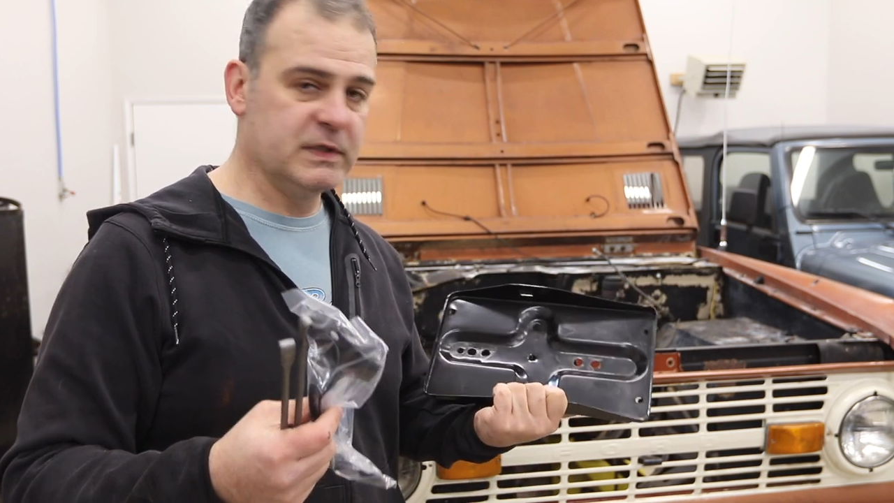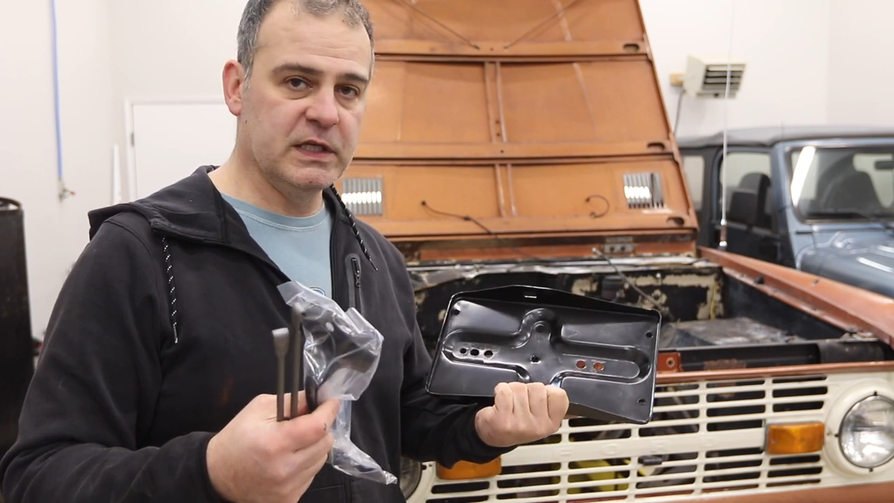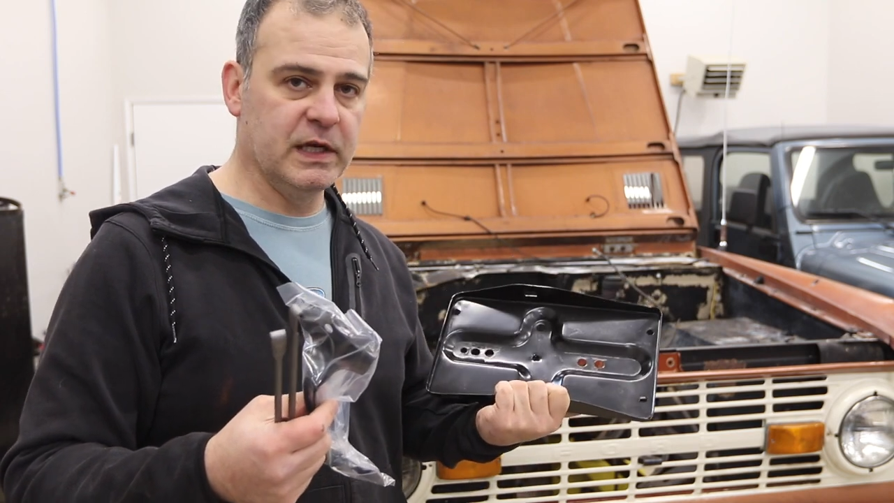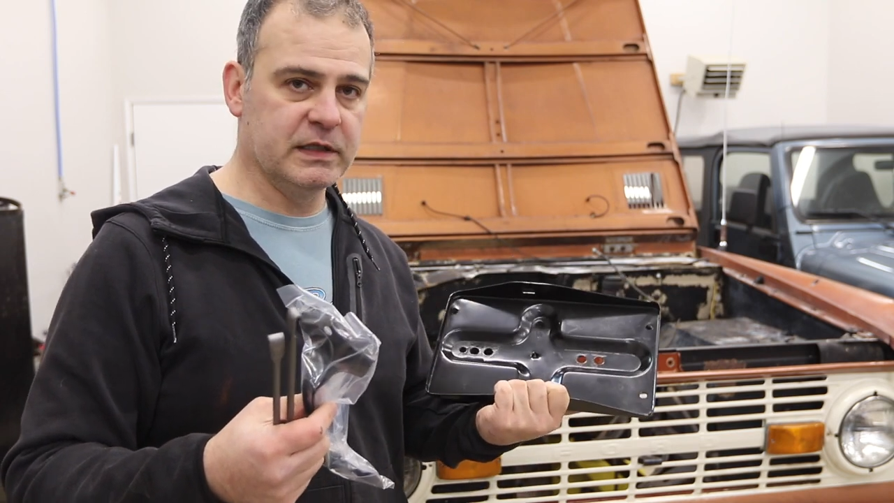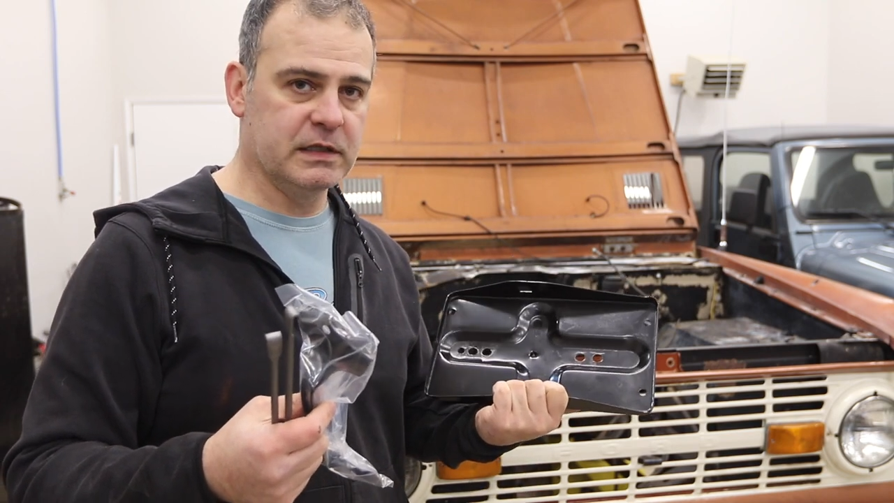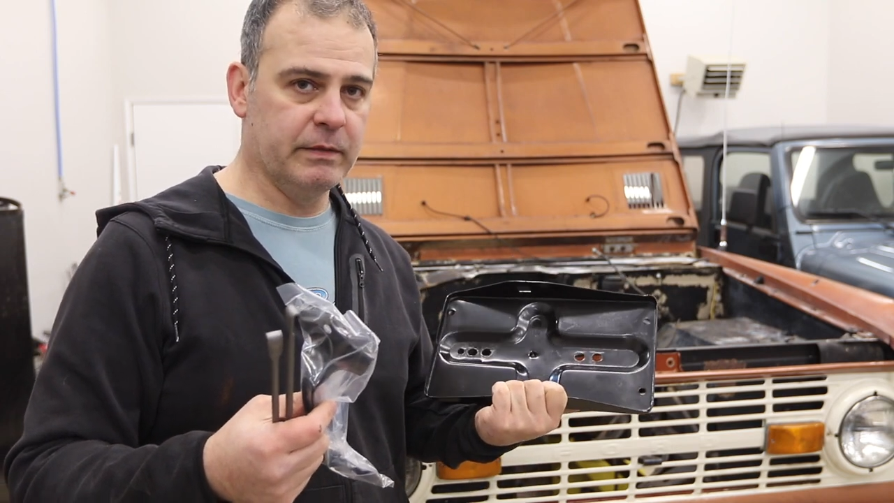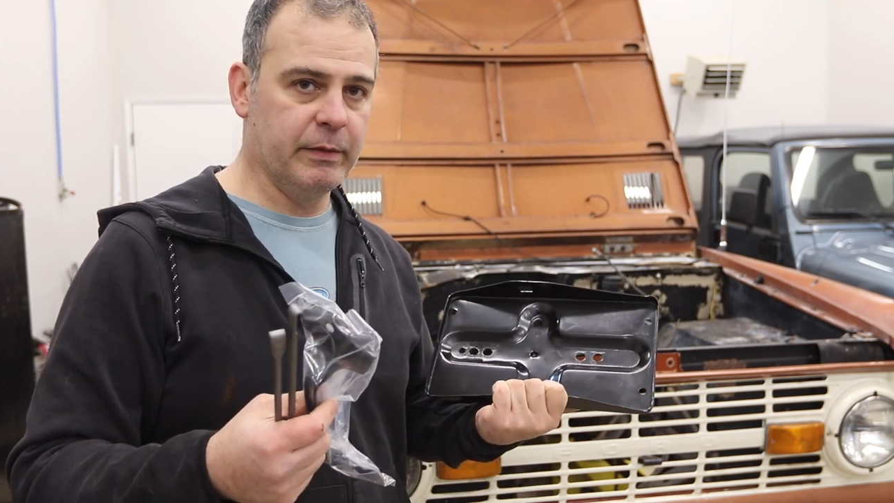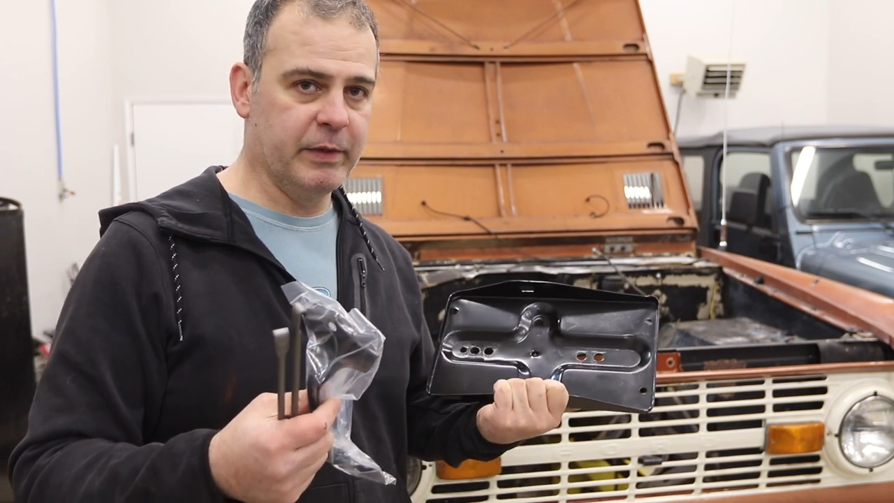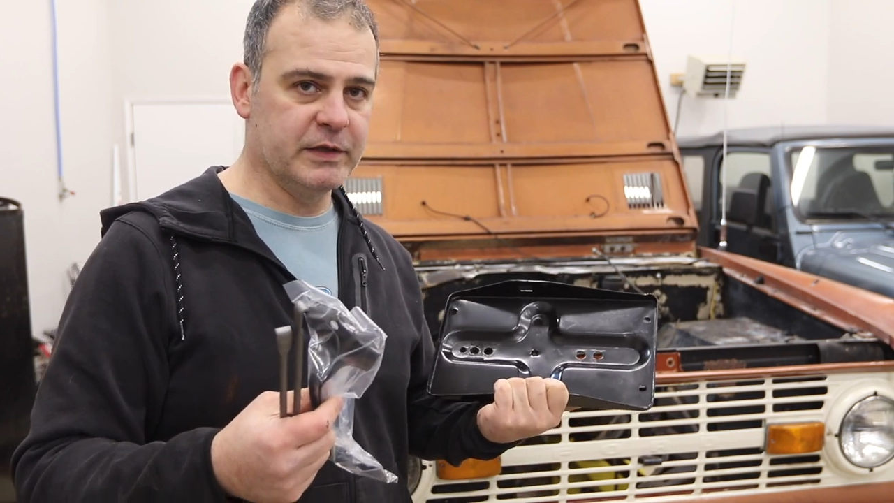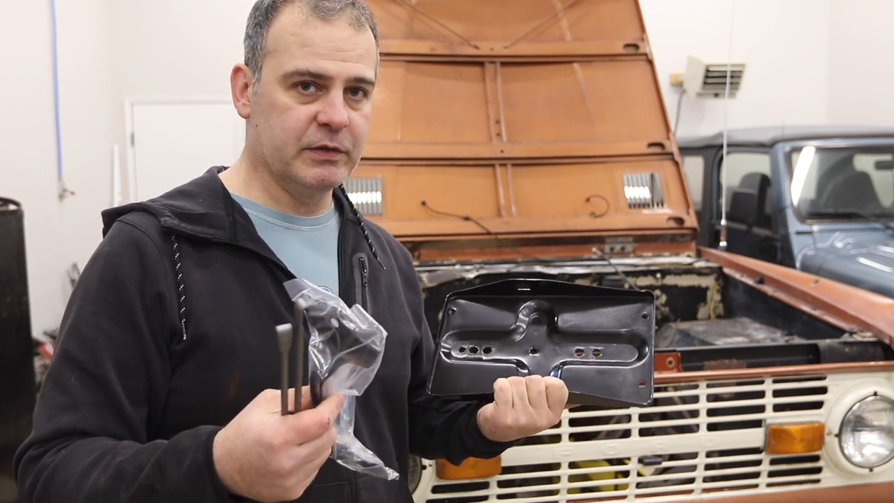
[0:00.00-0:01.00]
See you next time
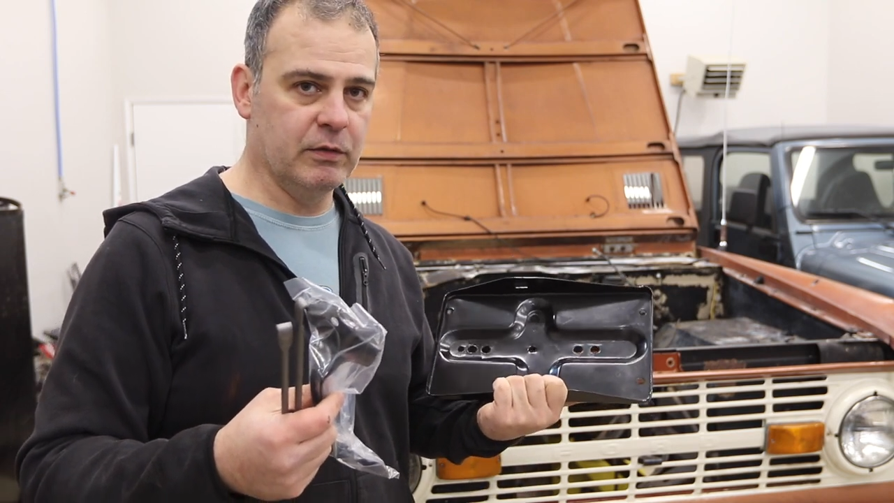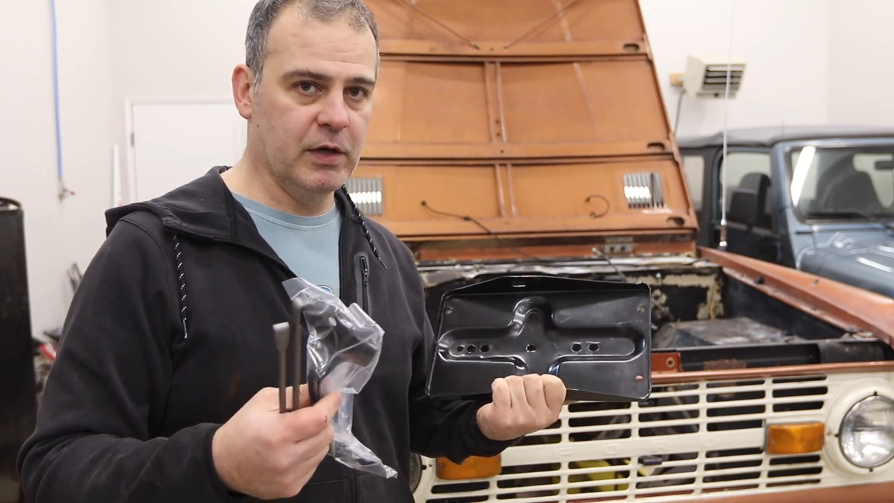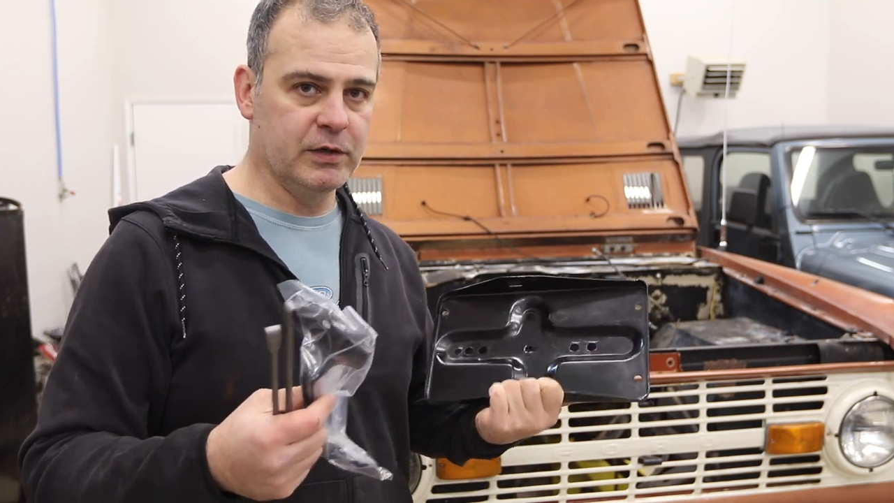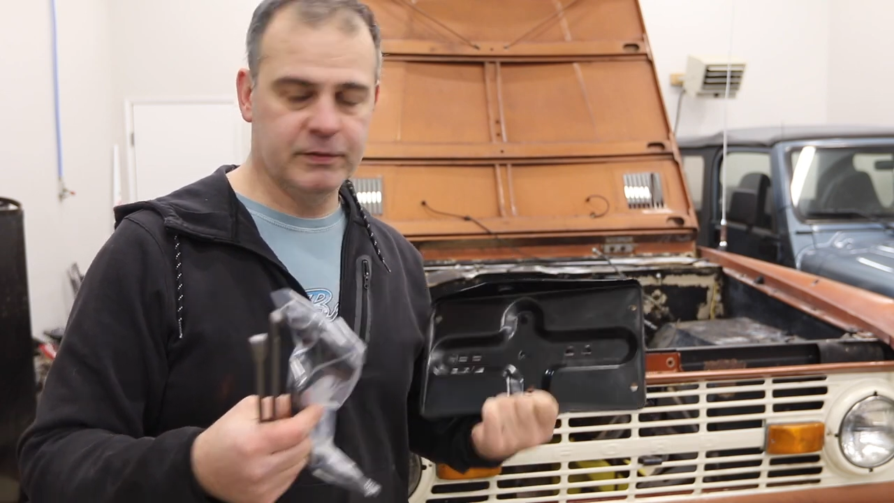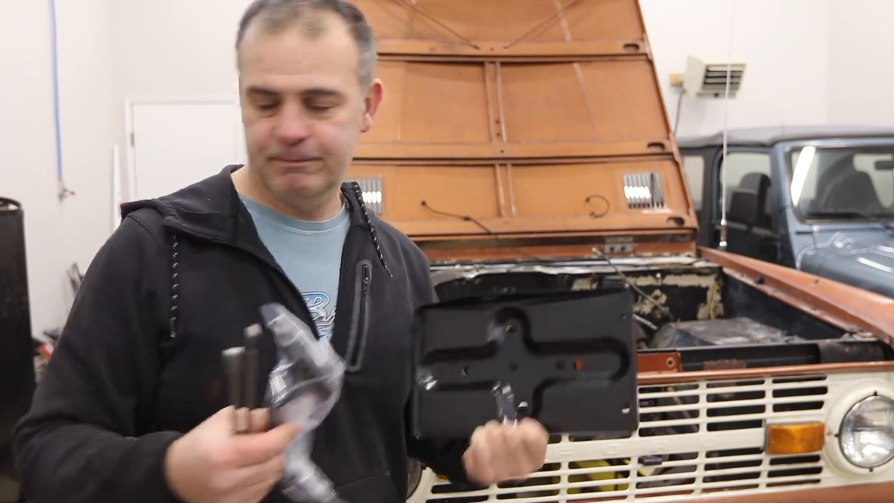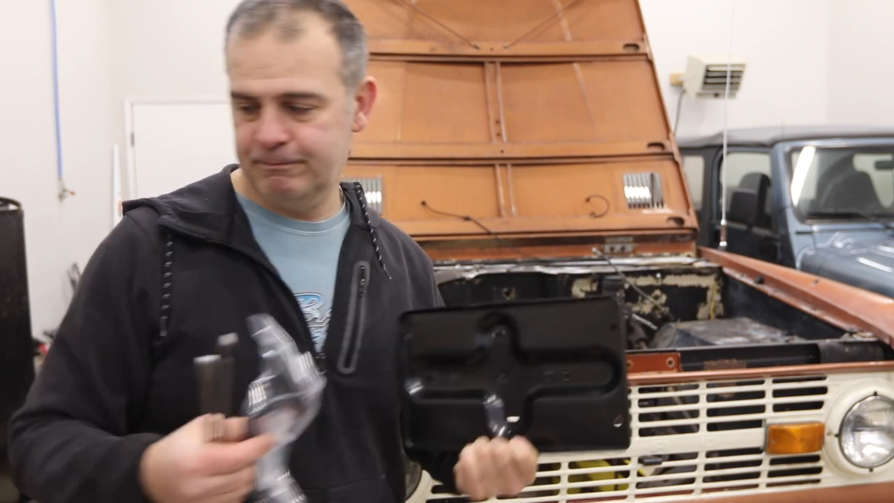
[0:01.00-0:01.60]
on Matt's Garage.